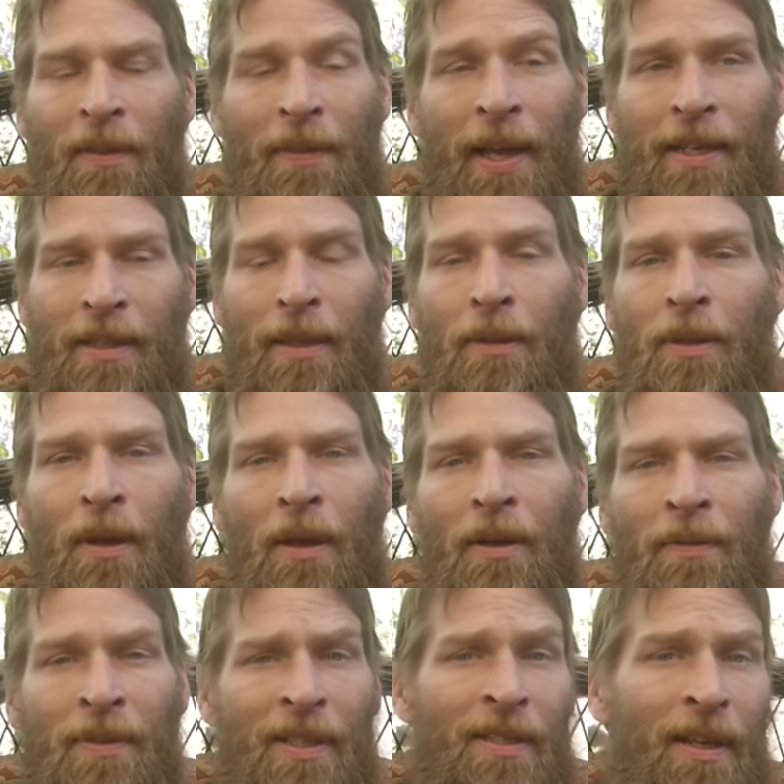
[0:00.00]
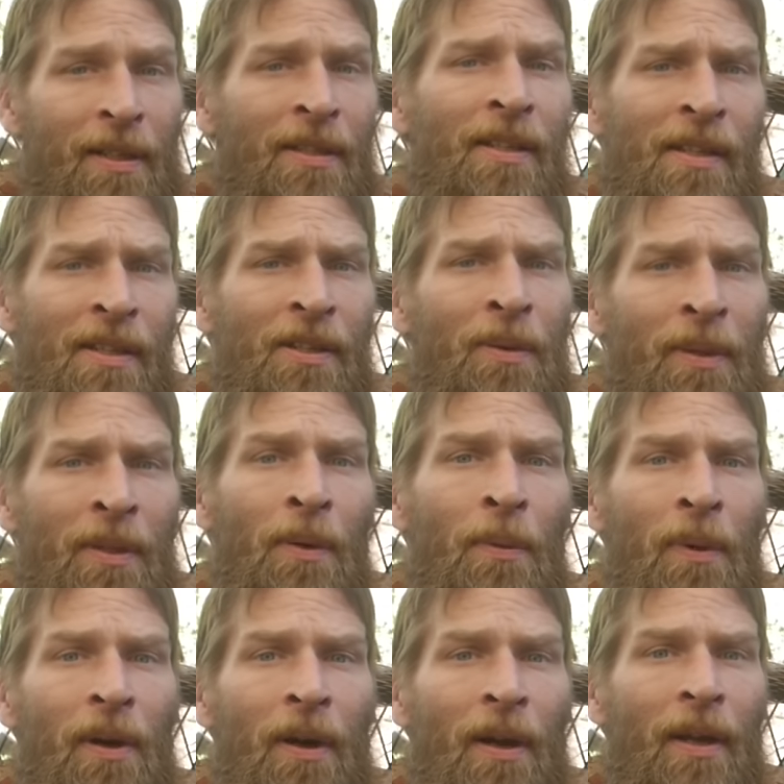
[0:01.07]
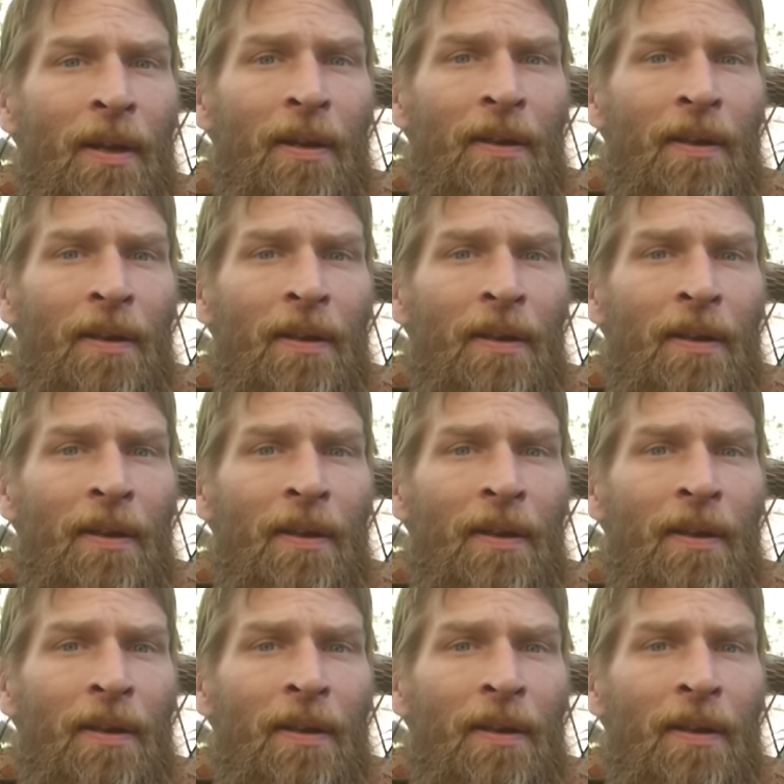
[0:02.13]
That's the thought of the scientists doing the work.